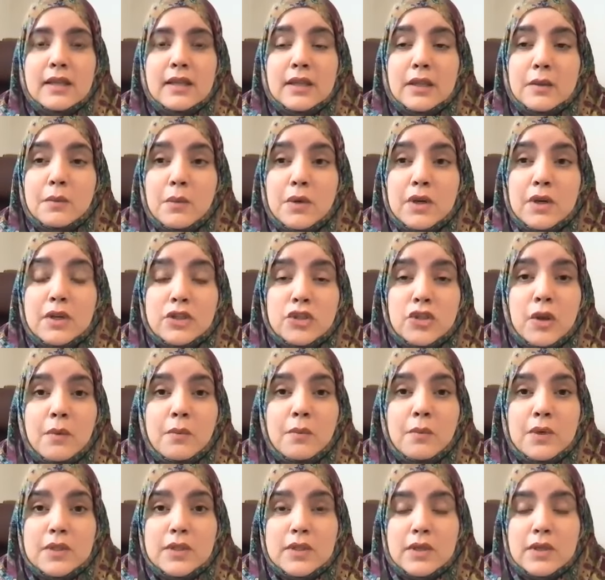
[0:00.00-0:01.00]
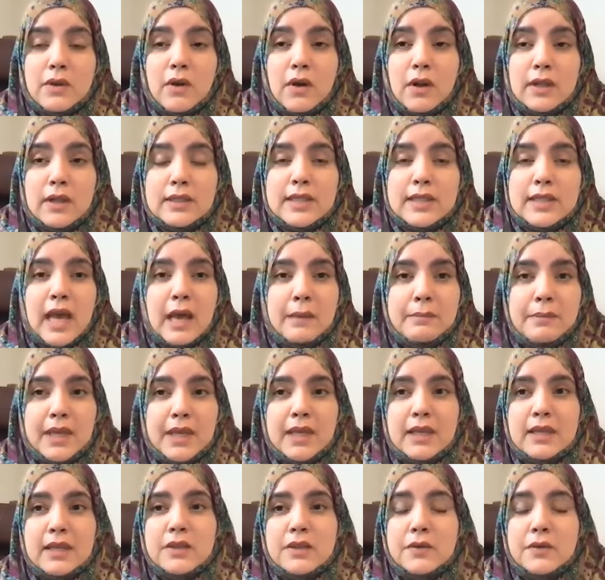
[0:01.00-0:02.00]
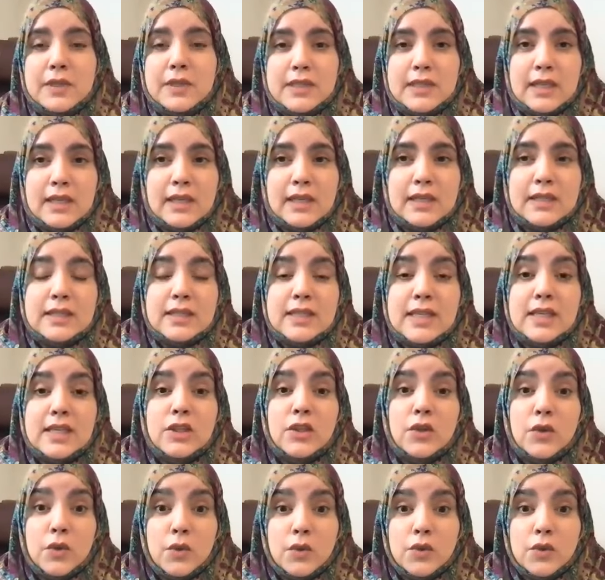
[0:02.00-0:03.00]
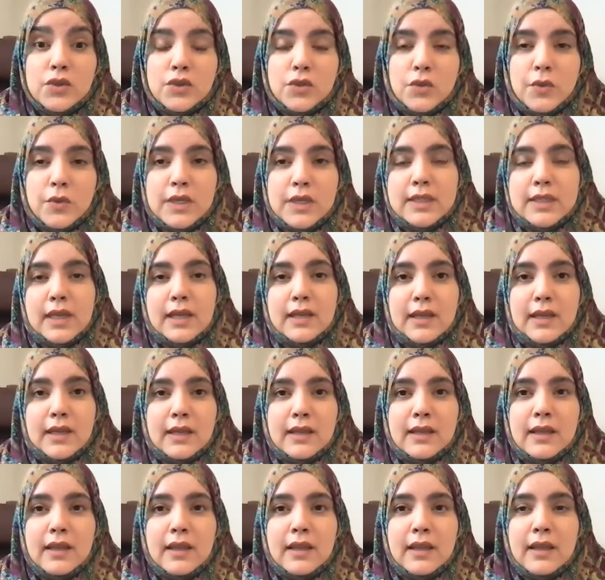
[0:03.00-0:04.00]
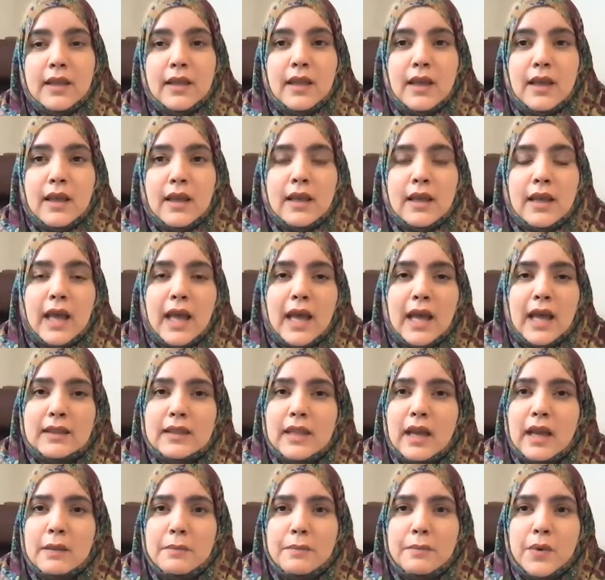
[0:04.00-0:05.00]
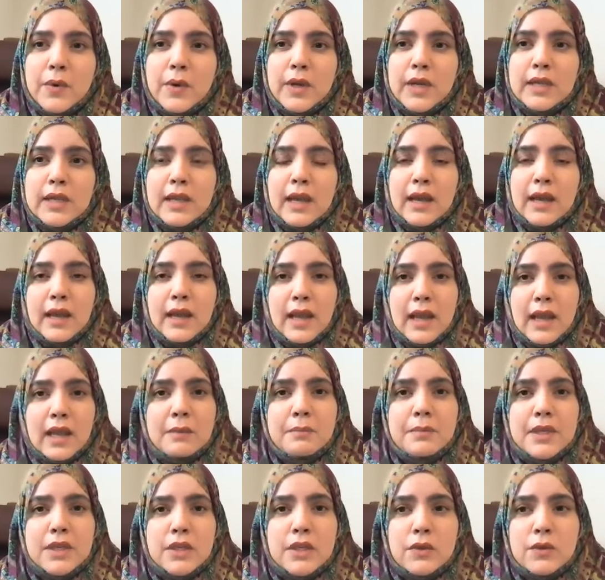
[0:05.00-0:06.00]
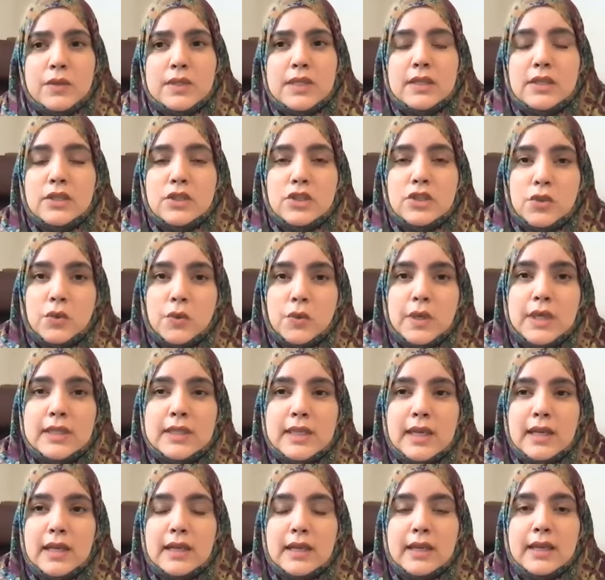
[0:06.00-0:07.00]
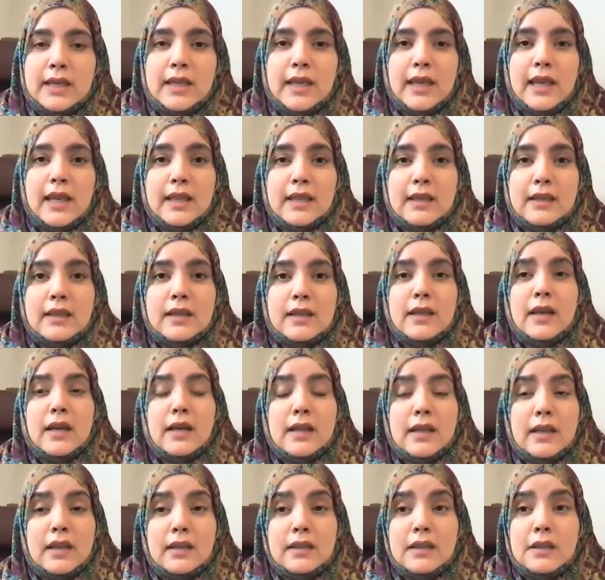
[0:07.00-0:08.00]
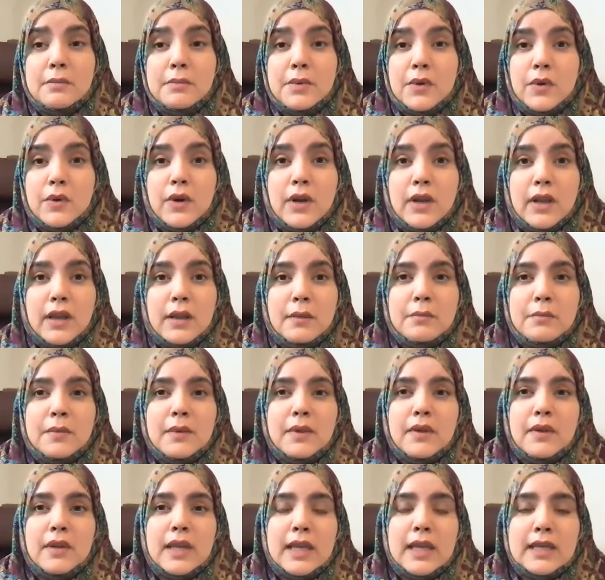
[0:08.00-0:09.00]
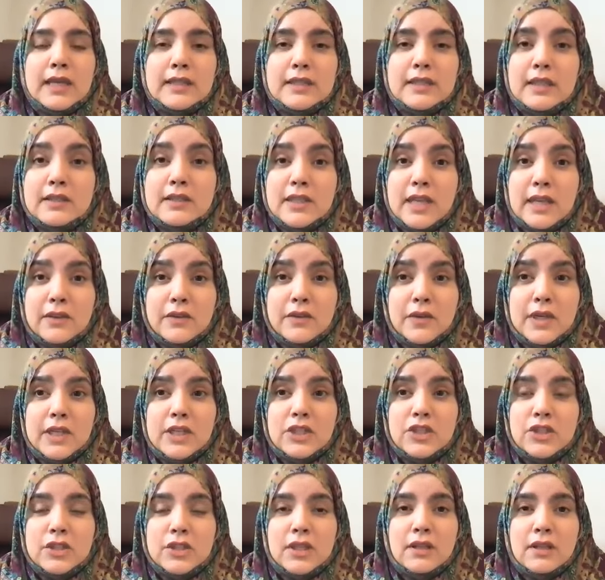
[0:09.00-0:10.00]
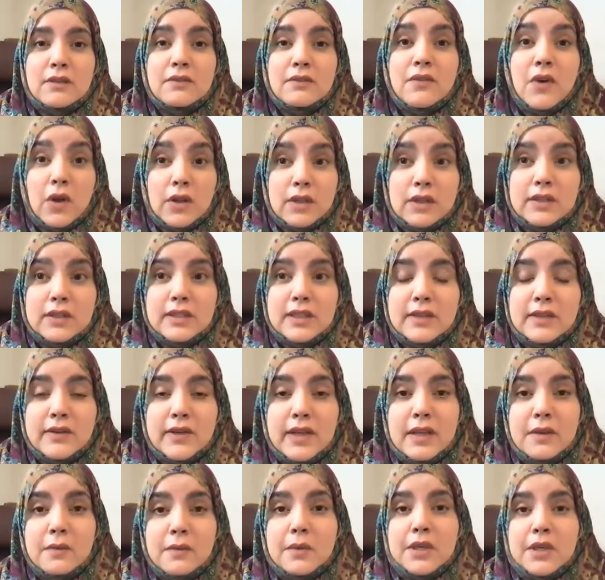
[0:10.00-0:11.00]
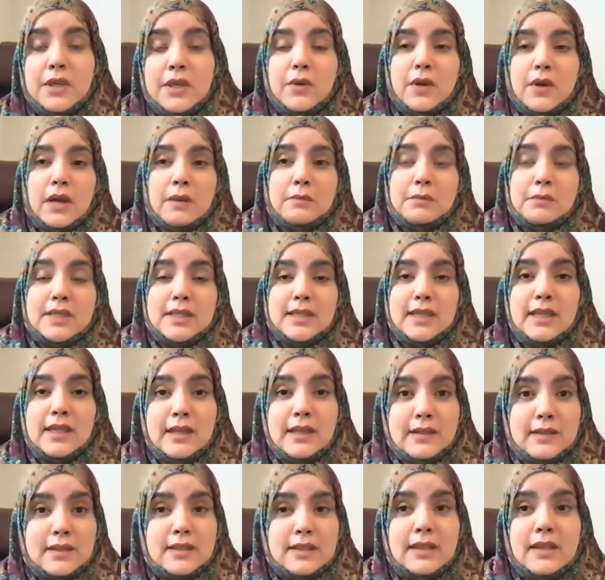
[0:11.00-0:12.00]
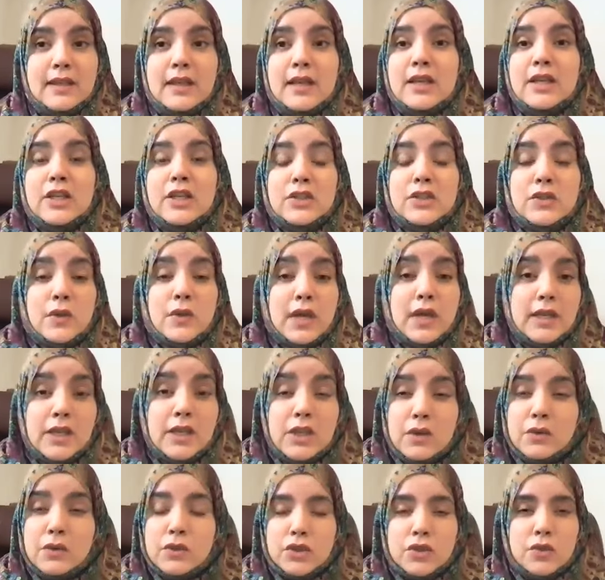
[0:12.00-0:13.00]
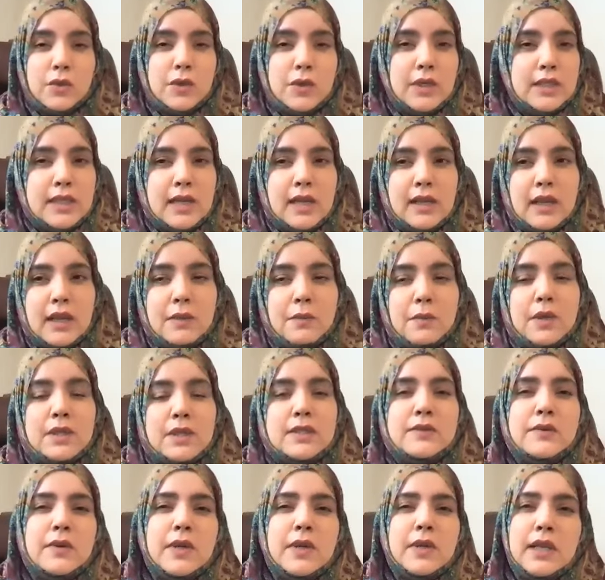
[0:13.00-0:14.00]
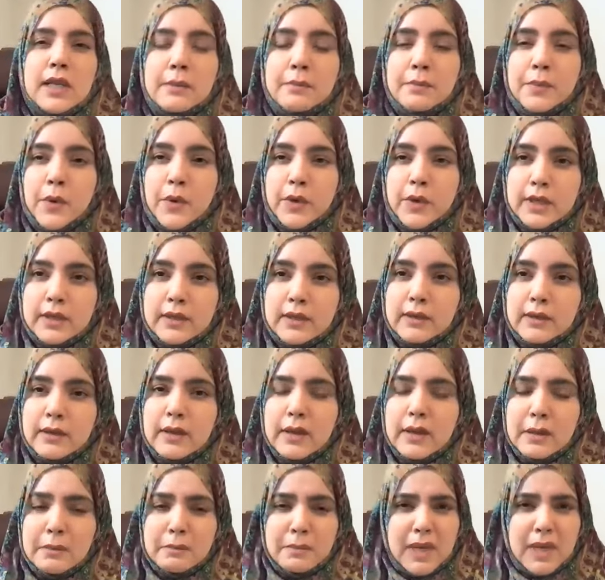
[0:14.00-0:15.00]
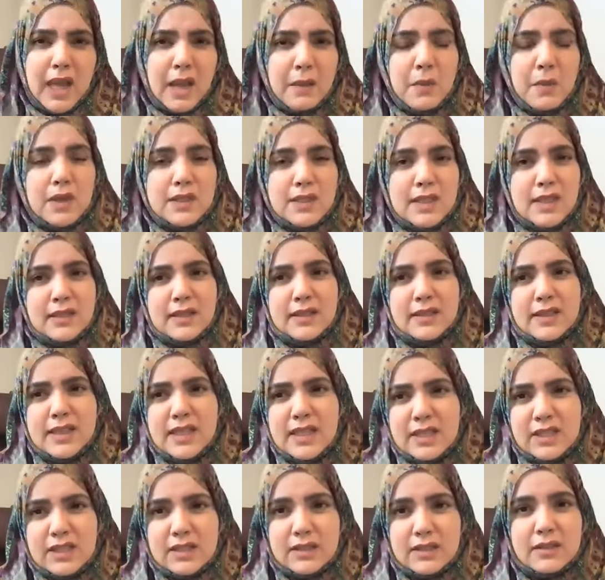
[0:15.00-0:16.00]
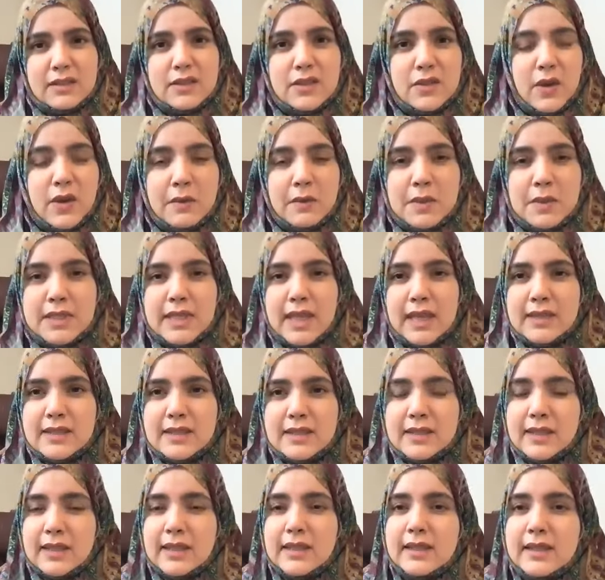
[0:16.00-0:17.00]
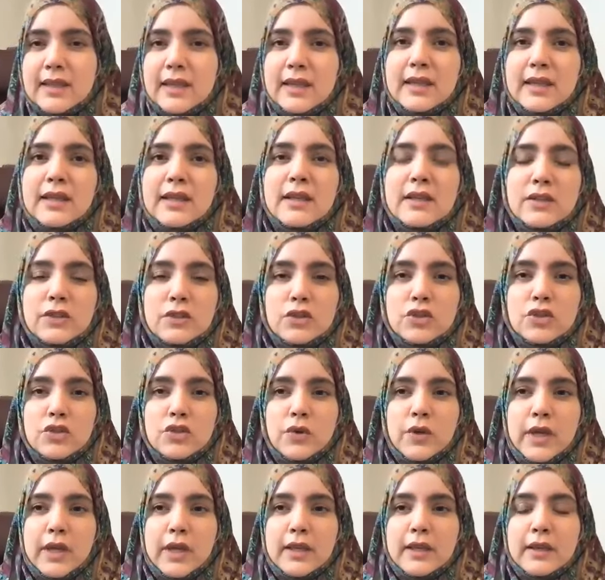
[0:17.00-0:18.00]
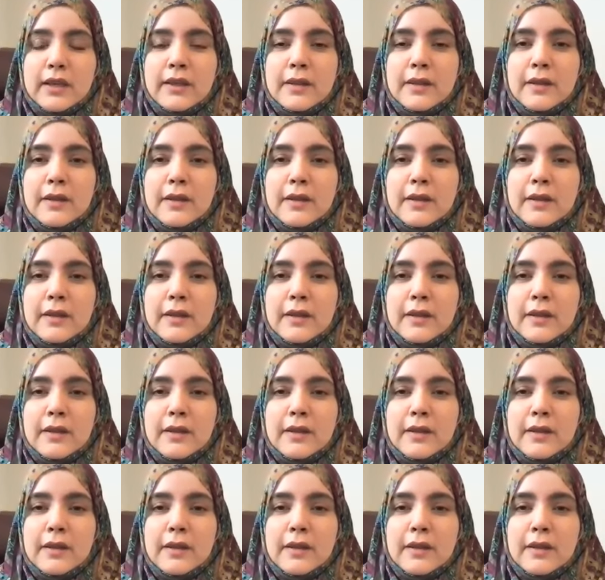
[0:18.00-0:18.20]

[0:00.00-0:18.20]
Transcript: The workshop was called Tapping into Resiliency Through Storytelling at that point, I had been using storytelling in another program, intergenerational volunteering with newcomer seniors. So I knew storytelling was really important, but I wasn't a teacher, so I was hesitating to join.